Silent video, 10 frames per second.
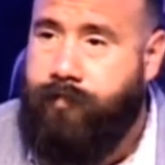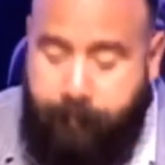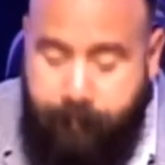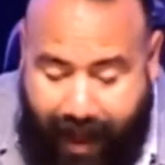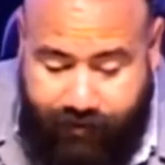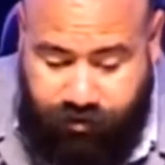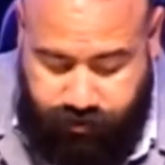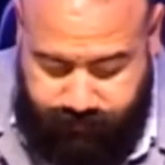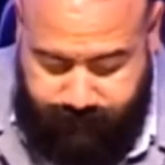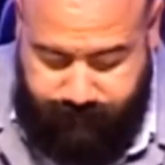
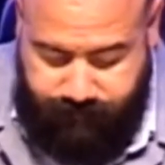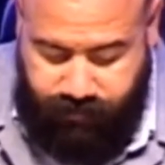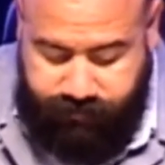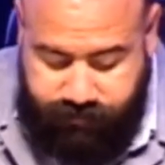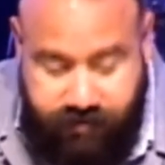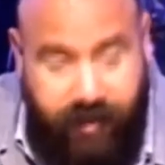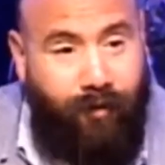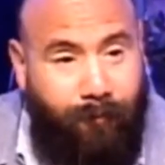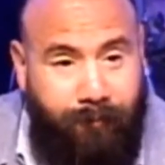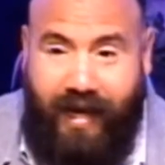Imagine
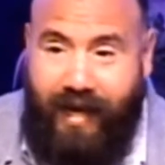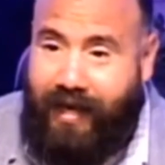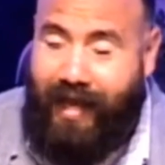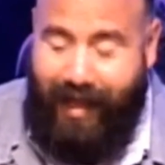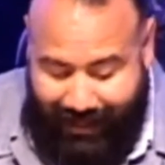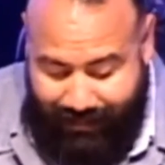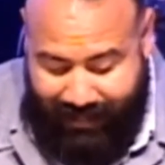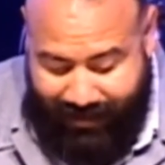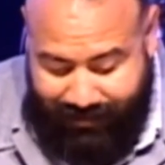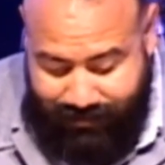still being in
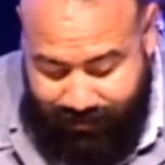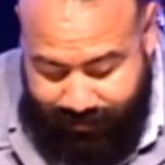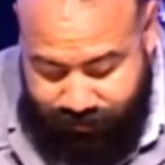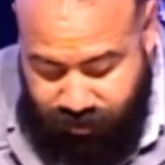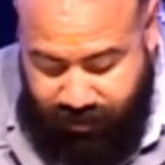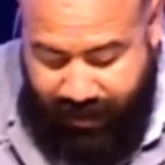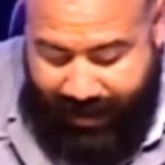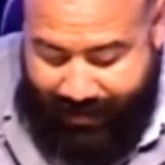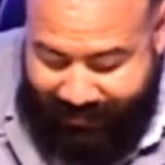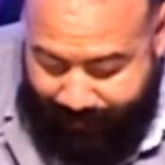that condition
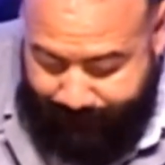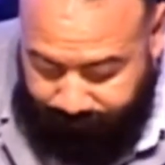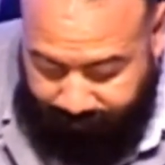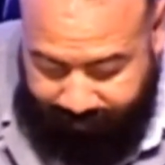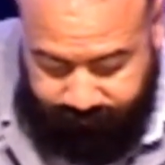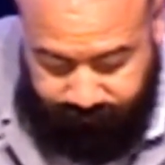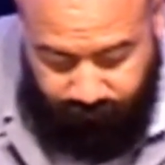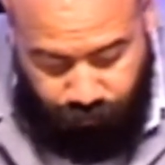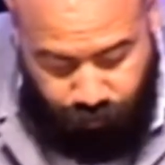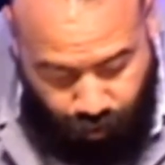and that place,
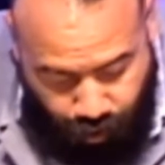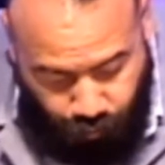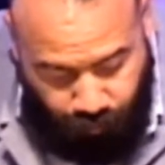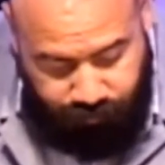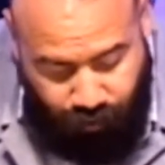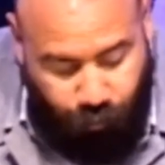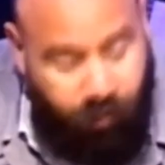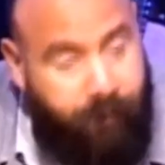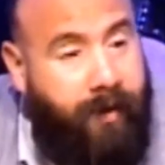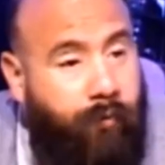no one
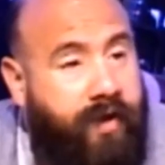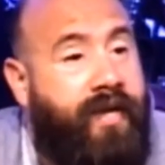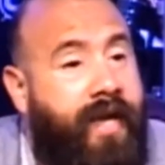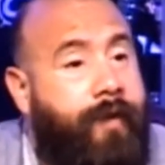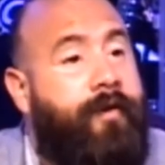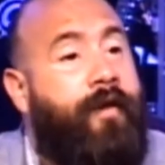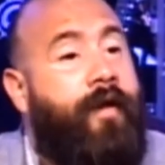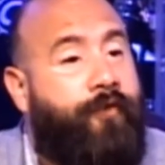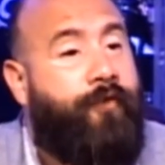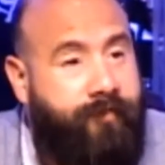would be redeemed
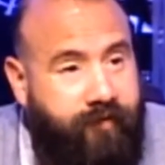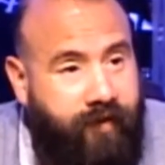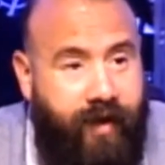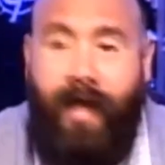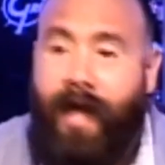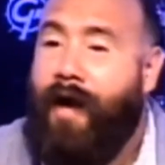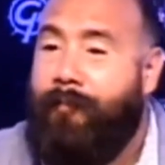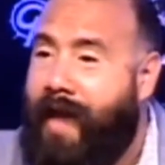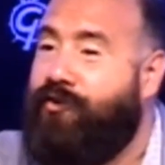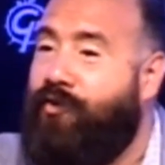from sin.
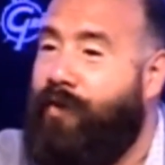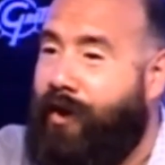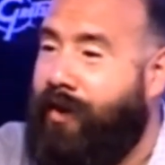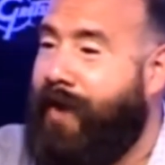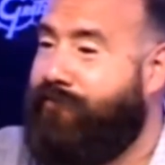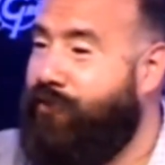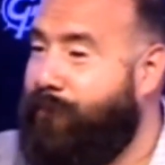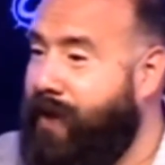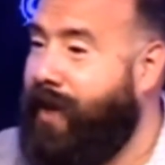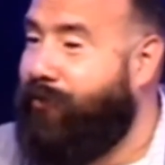Imagine what our lives would
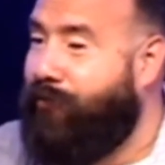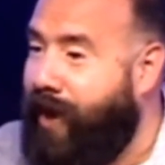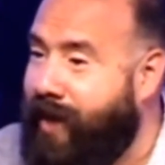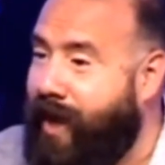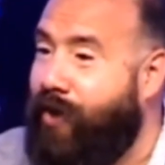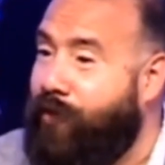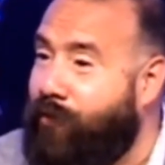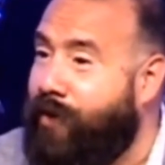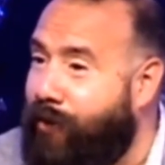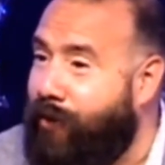be like right now if we
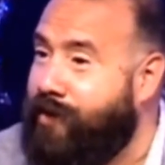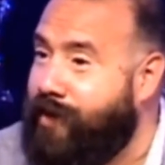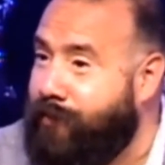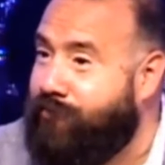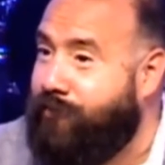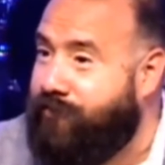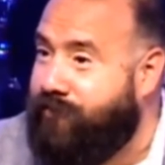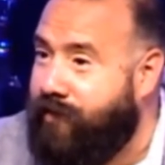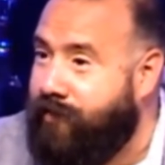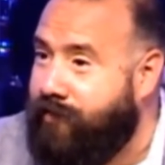were not redeemed from
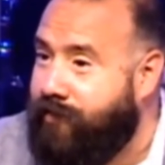sin.